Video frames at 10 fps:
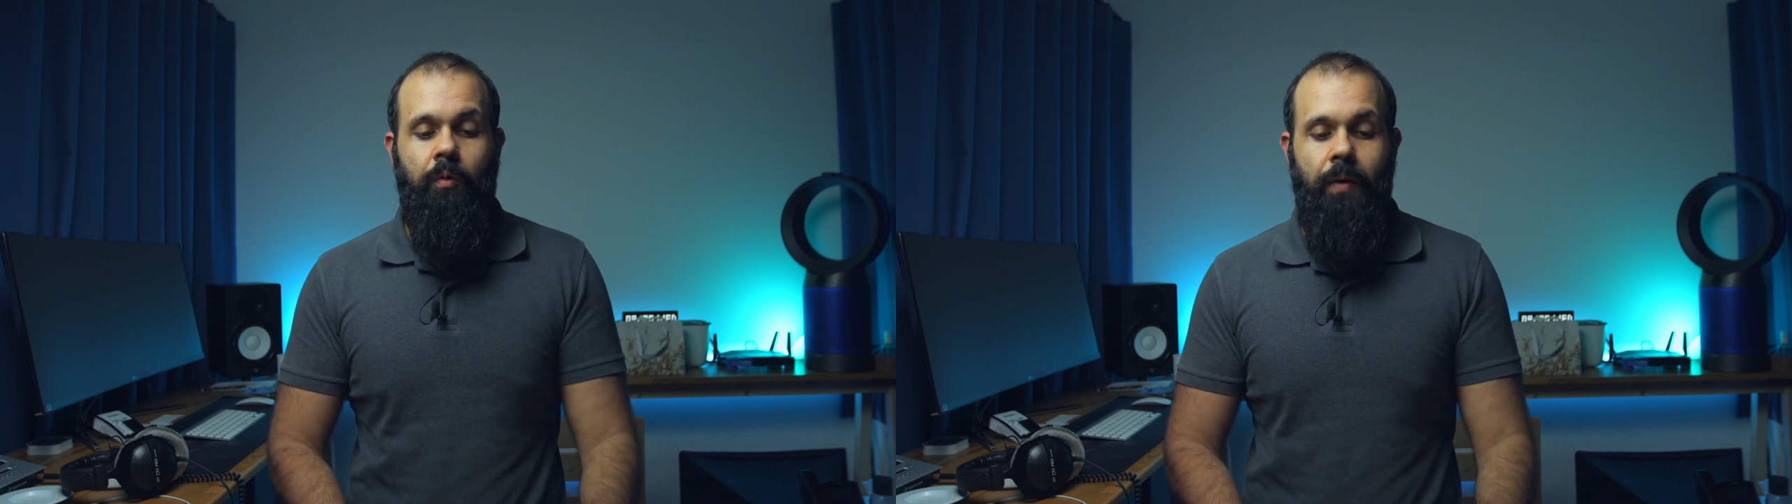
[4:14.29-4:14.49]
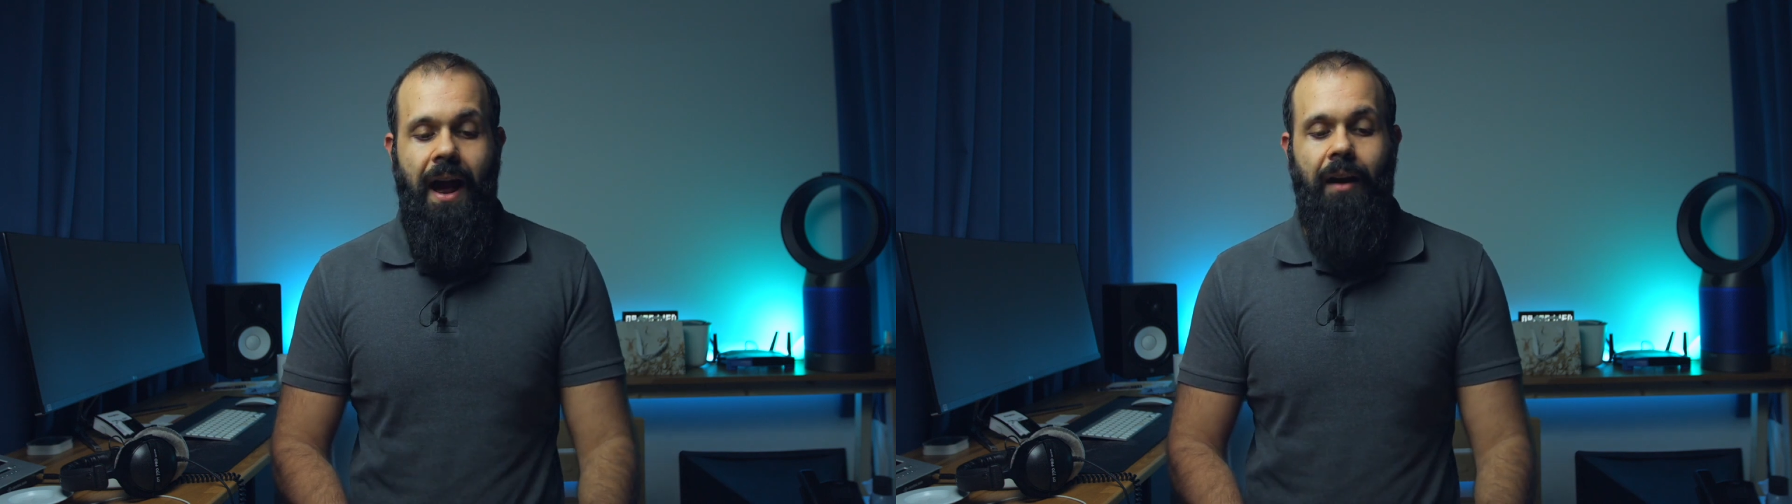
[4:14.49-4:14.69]

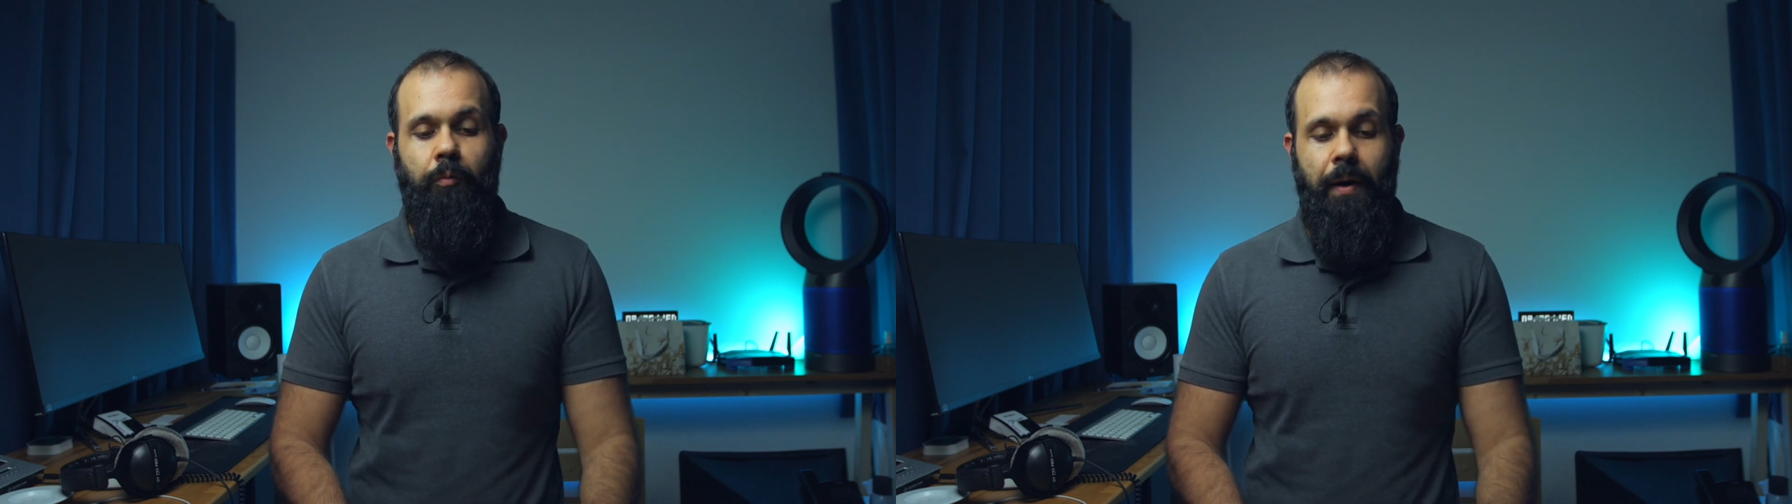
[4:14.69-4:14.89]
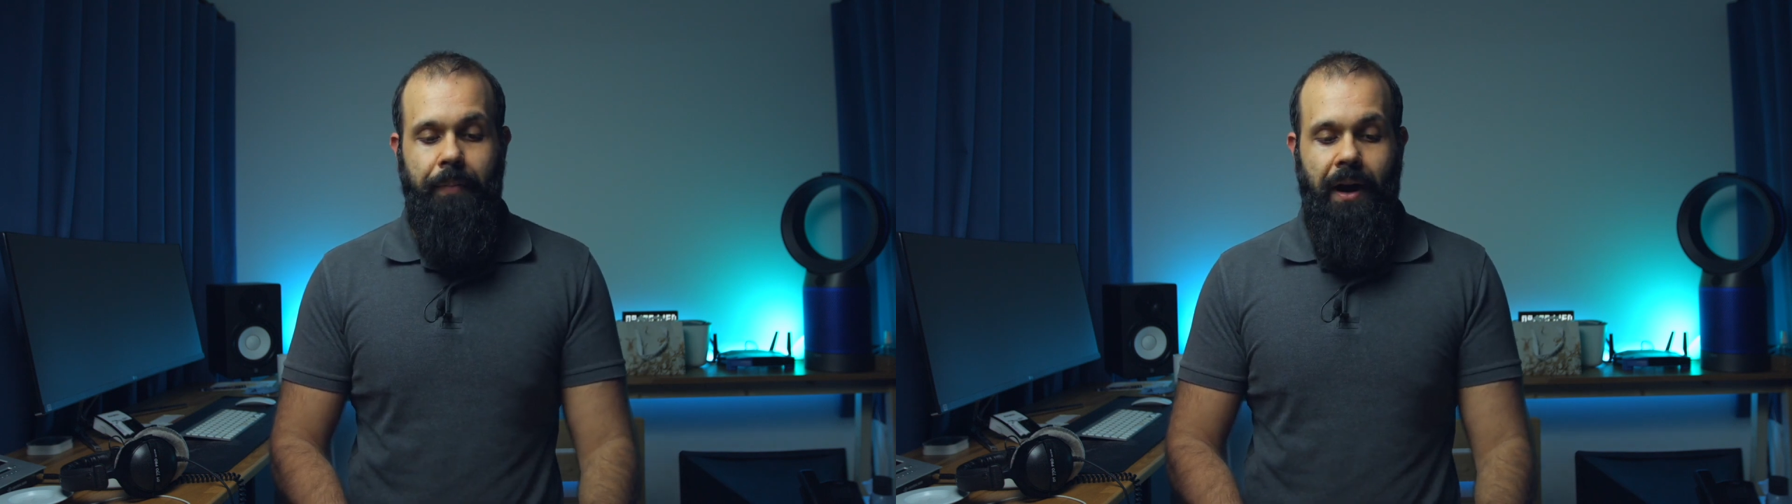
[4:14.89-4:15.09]

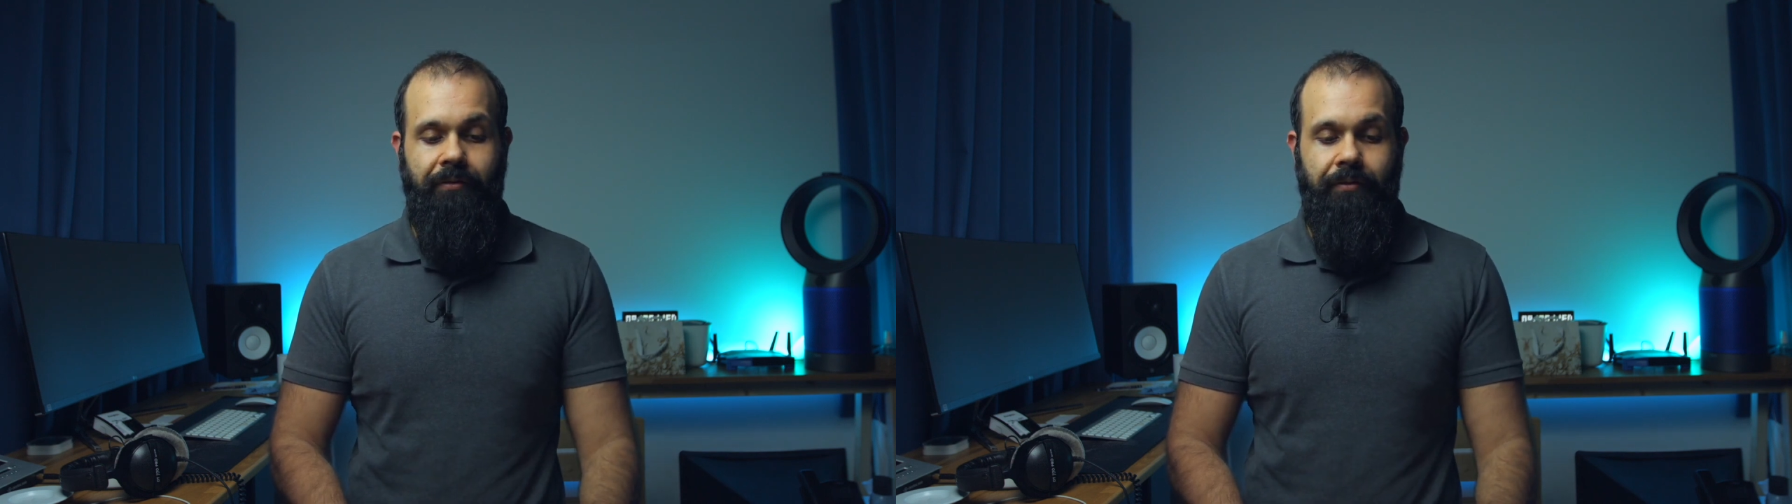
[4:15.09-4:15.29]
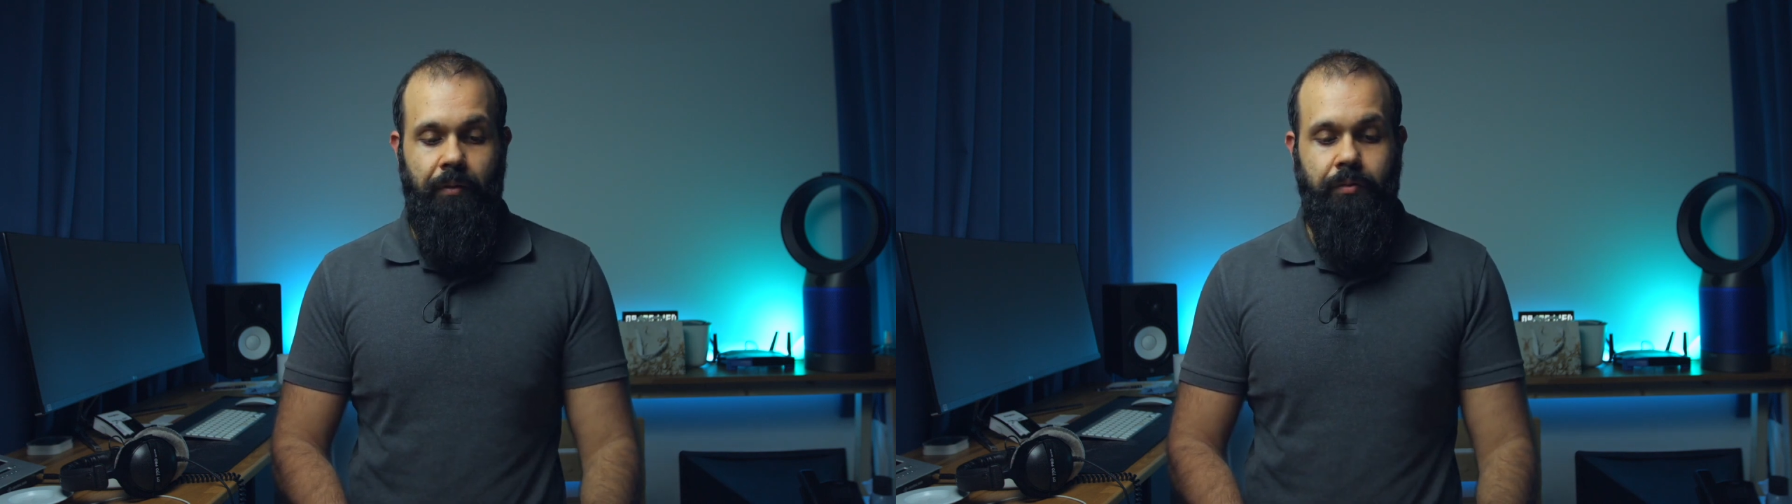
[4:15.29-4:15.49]
React
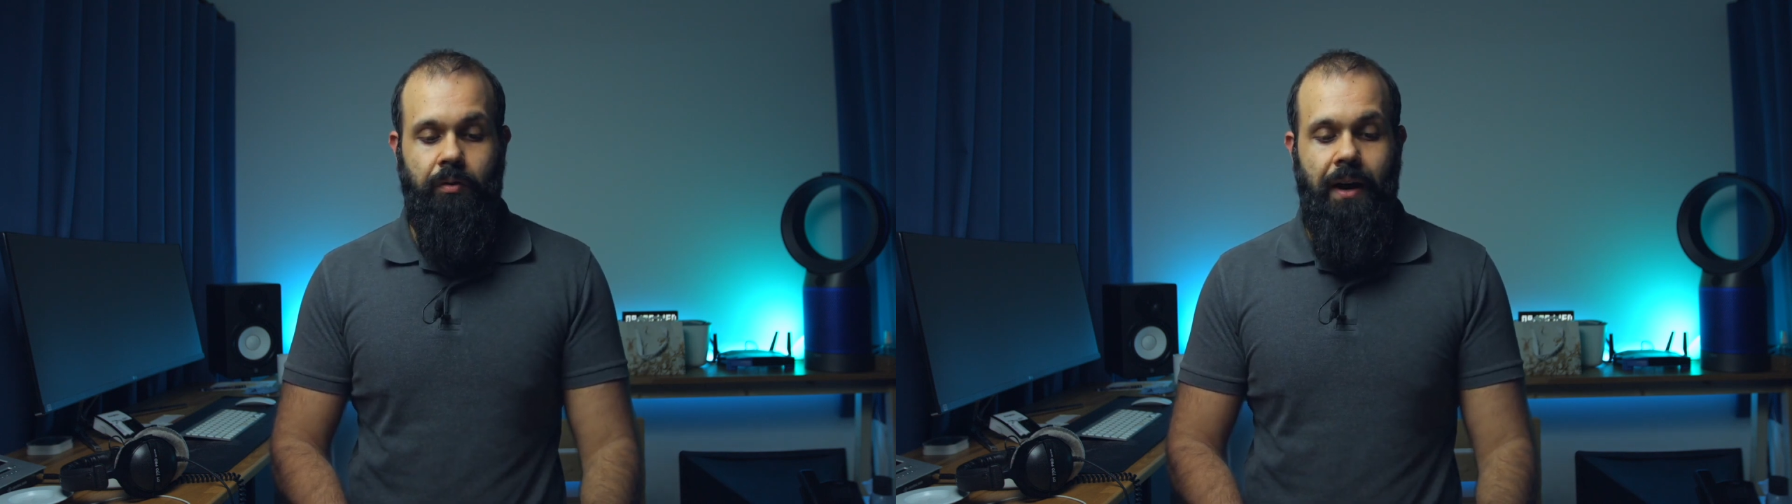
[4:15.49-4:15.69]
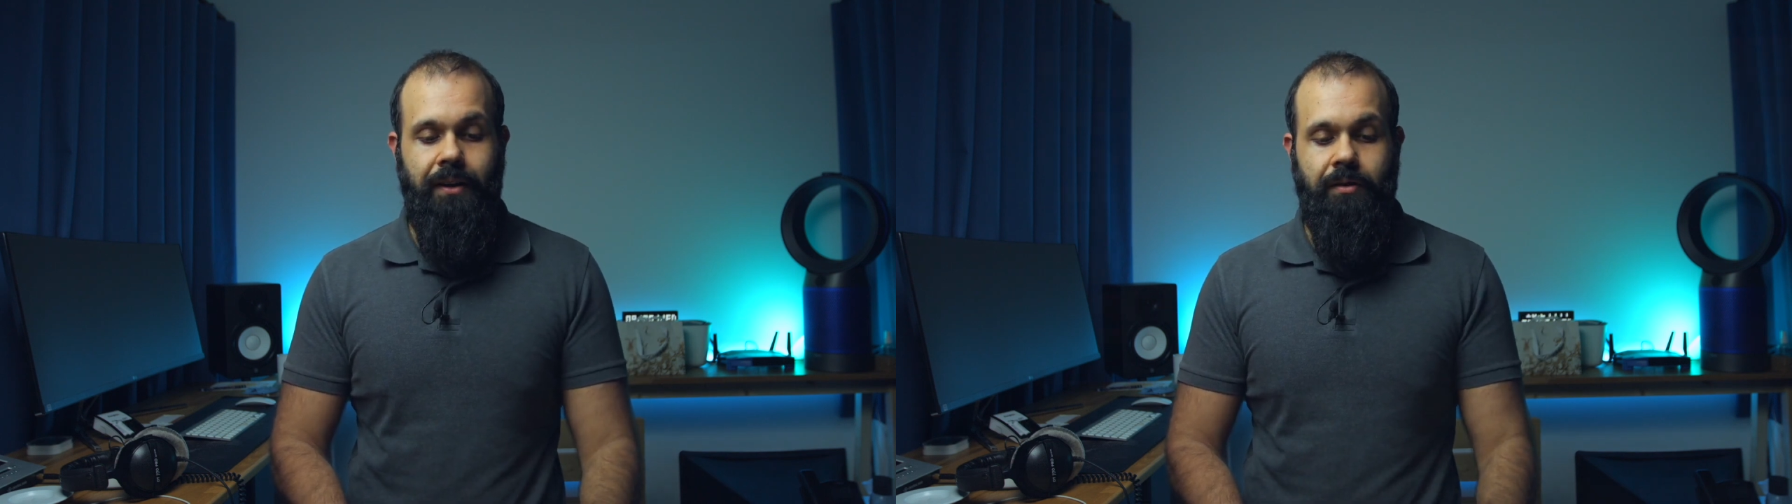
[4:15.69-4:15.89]
Webpack from
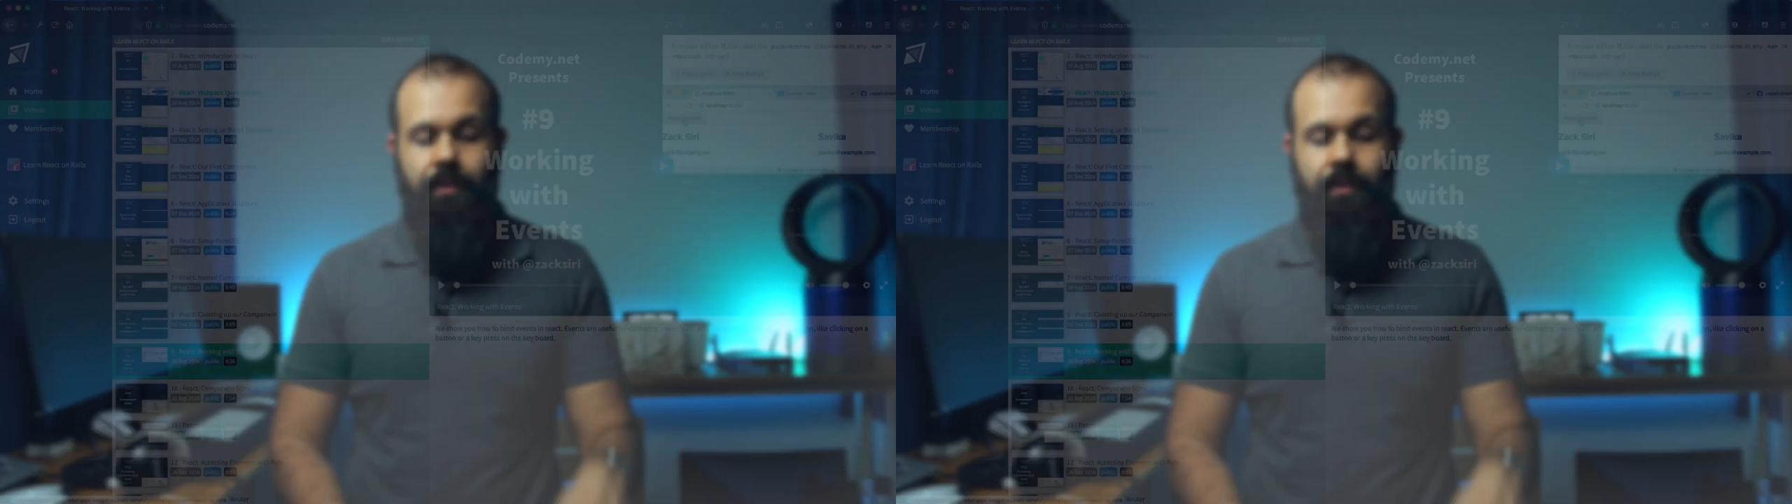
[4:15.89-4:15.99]
scratch,